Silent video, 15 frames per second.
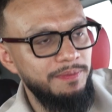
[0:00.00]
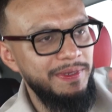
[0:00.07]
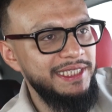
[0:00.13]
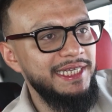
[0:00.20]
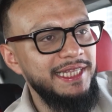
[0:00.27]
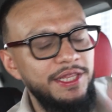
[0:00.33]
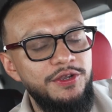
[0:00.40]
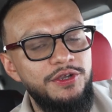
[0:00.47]

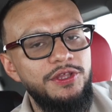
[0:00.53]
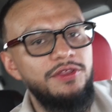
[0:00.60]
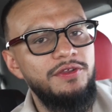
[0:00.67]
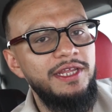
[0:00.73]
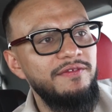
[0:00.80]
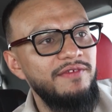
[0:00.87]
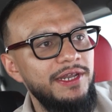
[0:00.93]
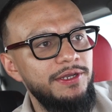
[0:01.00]
basically, there are
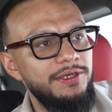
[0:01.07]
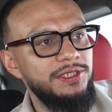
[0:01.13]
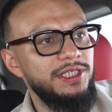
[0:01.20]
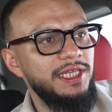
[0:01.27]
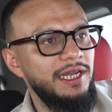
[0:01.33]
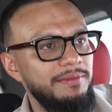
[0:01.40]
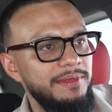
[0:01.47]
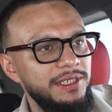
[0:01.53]
3 vendors
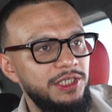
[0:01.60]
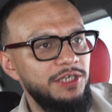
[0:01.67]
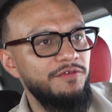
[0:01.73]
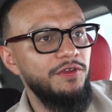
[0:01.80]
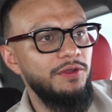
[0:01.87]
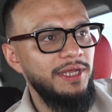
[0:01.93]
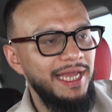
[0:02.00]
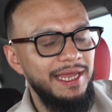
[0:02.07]
that I'm
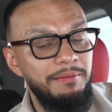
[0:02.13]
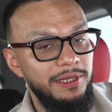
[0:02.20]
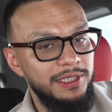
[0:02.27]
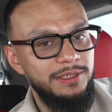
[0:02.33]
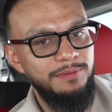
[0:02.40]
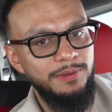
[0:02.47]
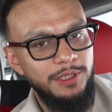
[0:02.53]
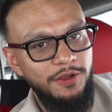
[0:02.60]
interviewing and
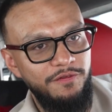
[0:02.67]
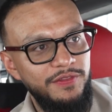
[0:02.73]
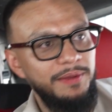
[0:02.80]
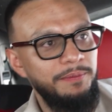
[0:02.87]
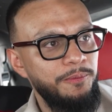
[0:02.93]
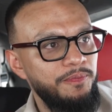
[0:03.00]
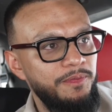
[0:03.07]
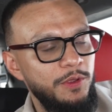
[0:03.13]
multiple of
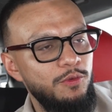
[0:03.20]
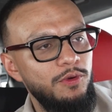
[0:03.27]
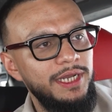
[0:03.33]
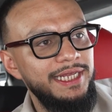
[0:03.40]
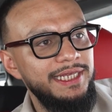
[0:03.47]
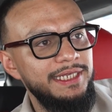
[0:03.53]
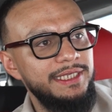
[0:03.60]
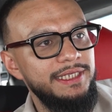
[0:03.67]
them. One
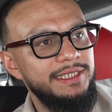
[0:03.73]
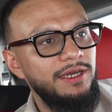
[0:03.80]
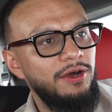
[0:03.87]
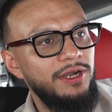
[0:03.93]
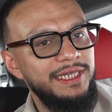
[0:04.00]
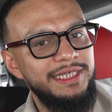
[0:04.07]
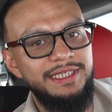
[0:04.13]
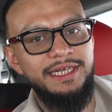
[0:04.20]
is
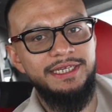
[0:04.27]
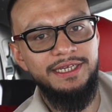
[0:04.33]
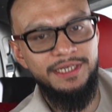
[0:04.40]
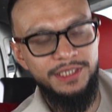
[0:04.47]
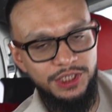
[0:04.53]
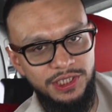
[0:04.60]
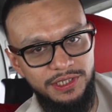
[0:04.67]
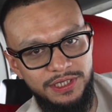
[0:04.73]
architect and
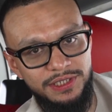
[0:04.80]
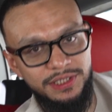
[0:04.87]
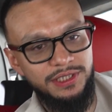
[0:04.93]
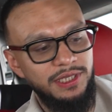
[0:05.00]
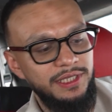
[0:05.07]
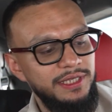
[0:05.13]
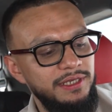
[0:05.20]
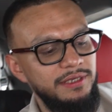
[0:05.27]
engineering
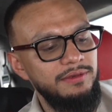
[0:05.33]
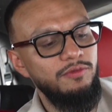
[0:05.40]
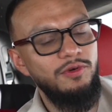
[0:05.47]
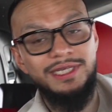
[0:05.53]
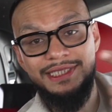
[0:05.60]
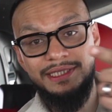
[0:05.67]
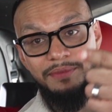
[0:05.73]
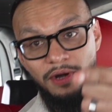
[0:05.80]
consultant.
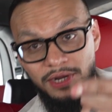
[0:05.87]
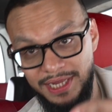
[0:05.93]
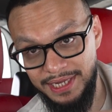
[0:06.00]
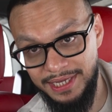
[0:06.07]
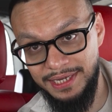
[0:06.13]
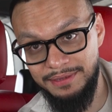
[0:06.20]
One is the marketing